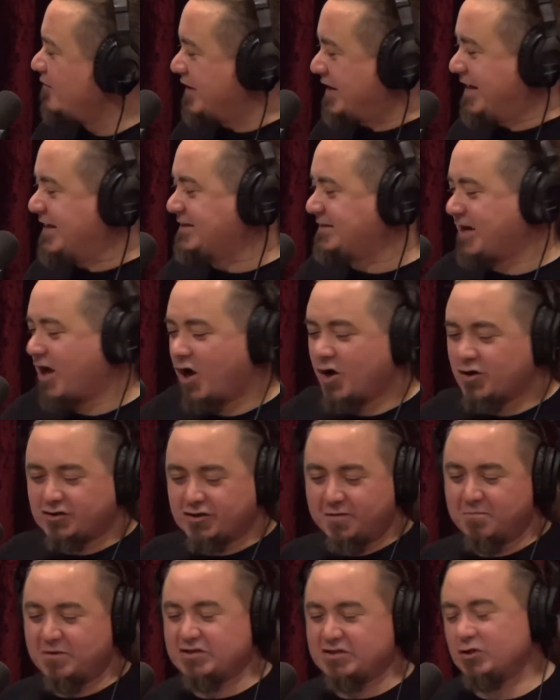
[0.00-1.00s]
East Coast
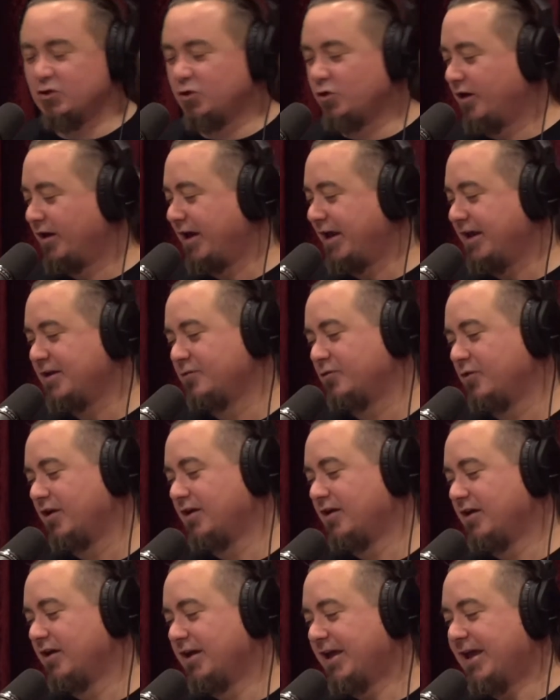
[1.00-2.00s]
and Missoula, and
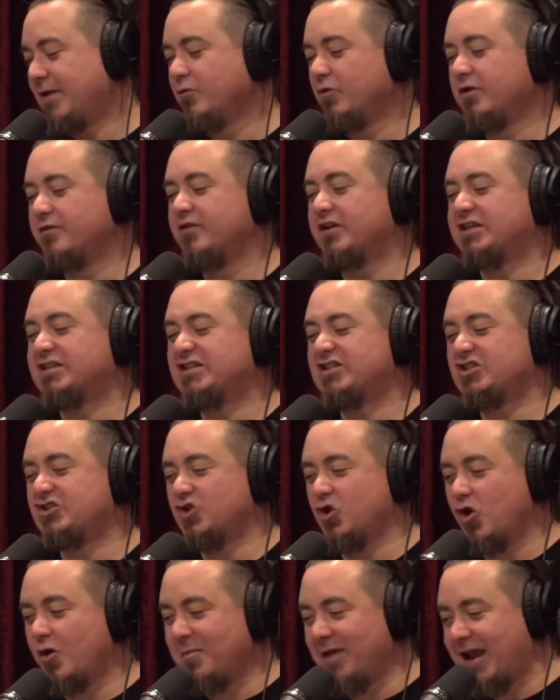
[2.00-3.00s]
it would have
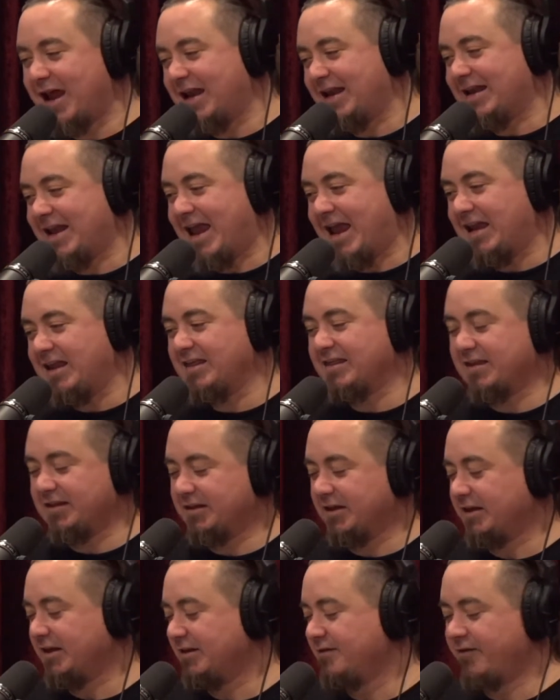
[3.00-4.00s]
exterminated anything
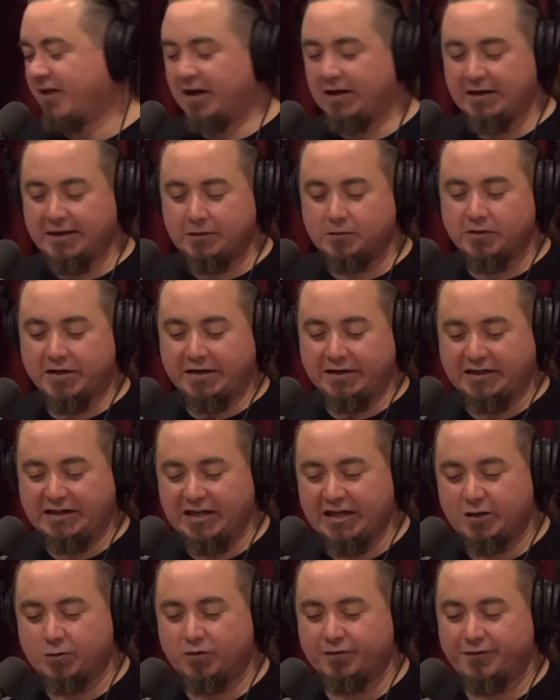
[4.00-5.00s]
that lived there. It literally
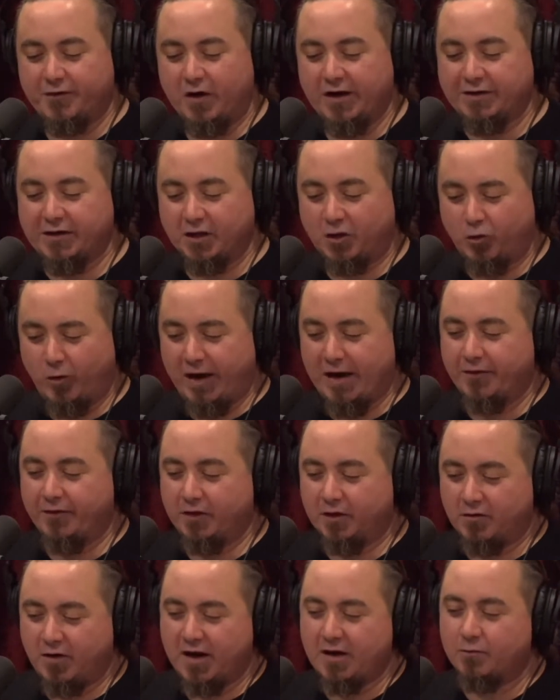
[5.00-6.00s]
liquefied the ground.
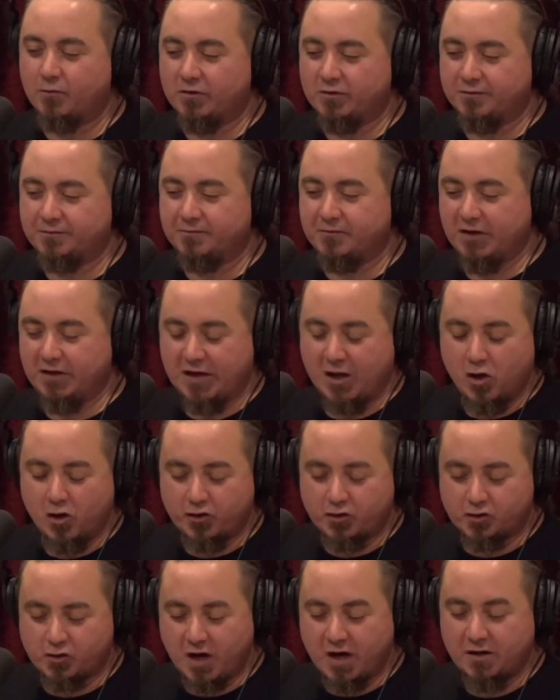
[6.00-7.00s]
The ground would have the
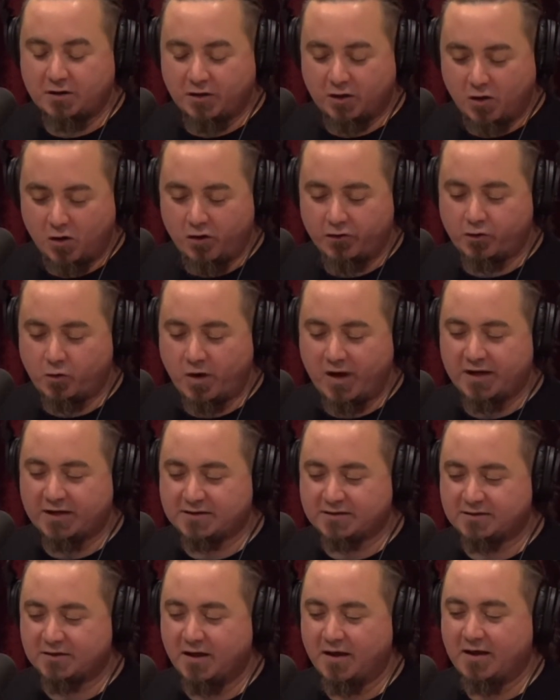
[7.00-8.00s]

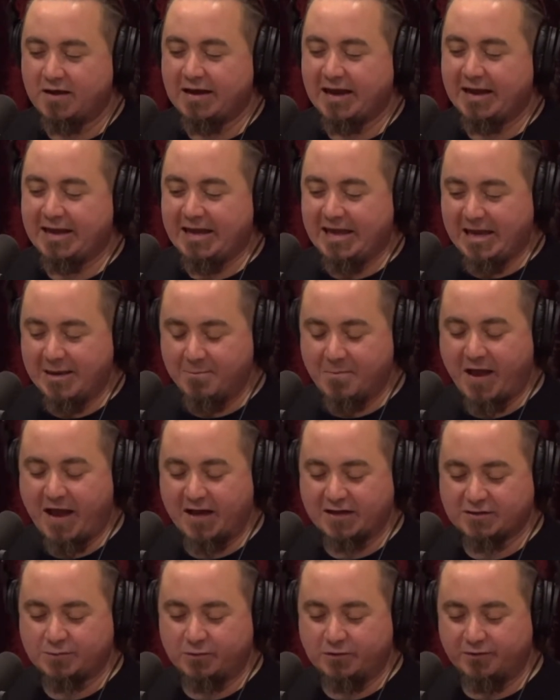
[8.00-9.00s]
earthquakes and the
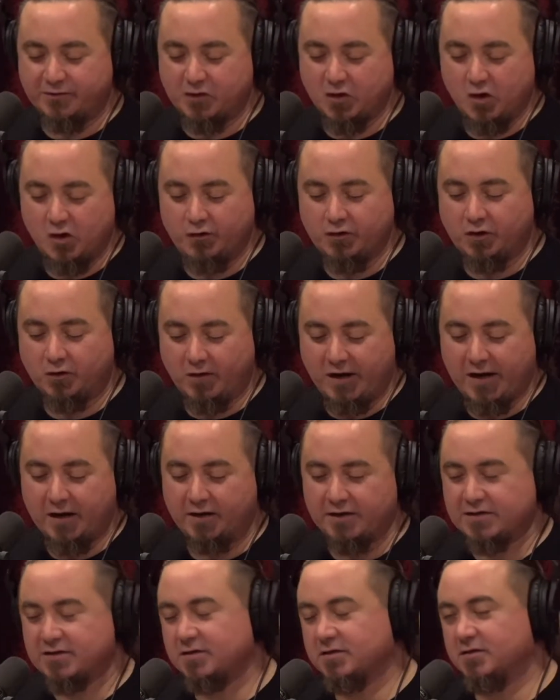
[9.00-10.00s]
impacts would have turned the
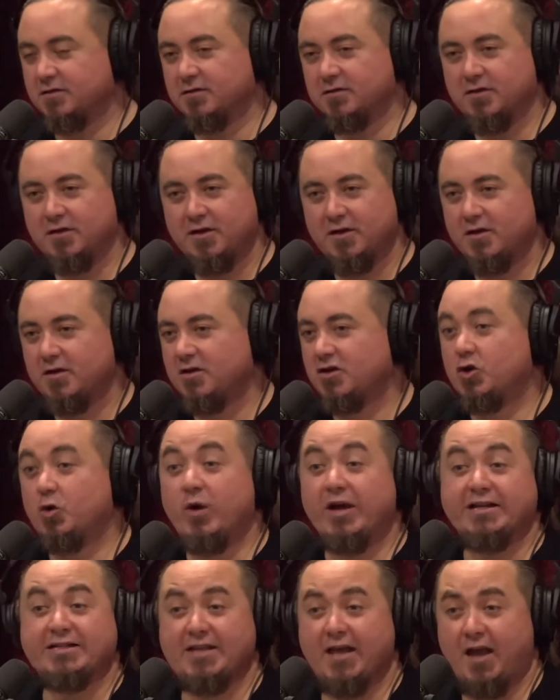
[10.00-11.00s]
ground into
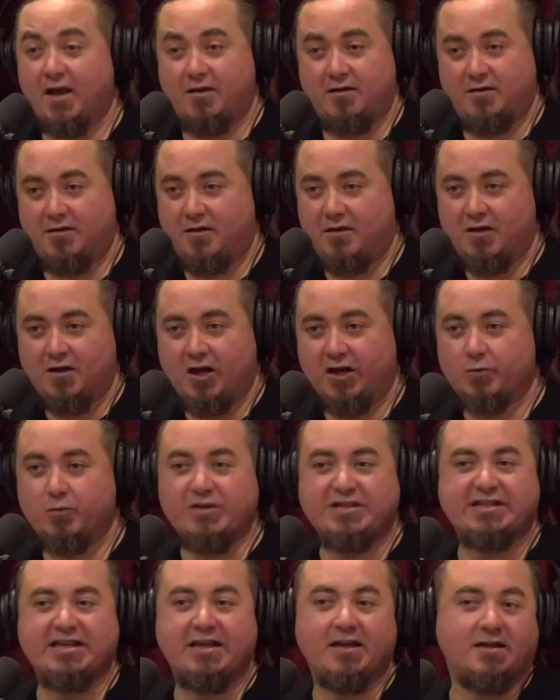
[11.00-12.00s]
quicksand, like
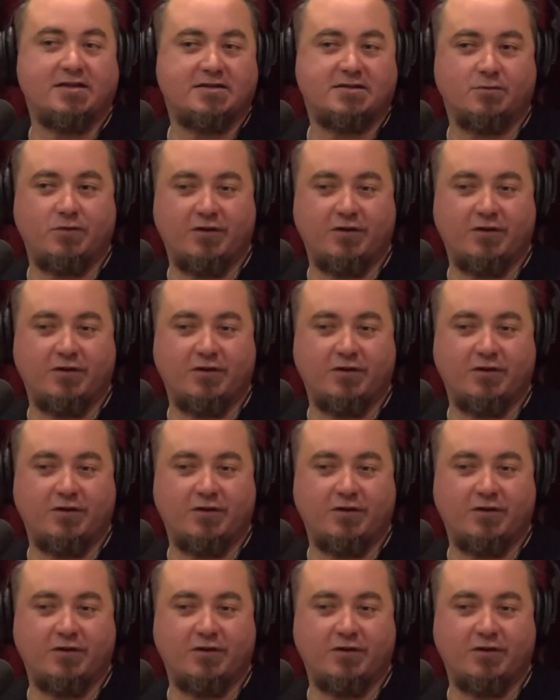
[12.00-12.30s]
we see in